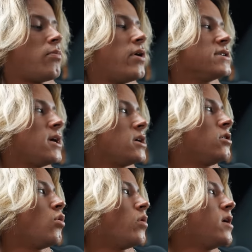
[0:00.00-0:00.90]
press, I can
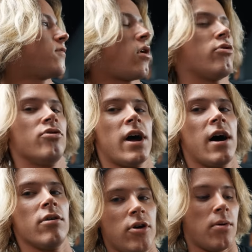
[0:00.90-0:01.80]
go way farther
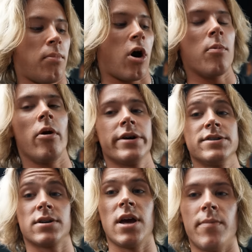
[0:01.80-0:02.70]
down than a barbell because
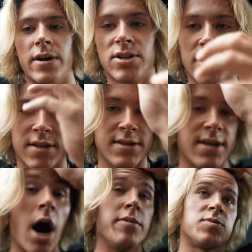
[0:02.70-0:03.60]
it's gonna hit my chest and
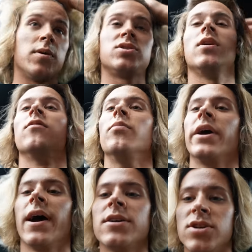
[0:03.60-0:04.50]
stop, especially if you have a
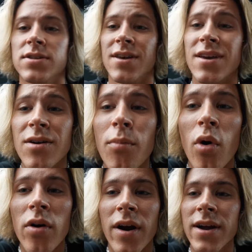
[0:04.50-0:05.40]
big ass chest like your
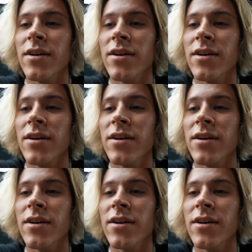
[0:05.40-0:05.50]
boy right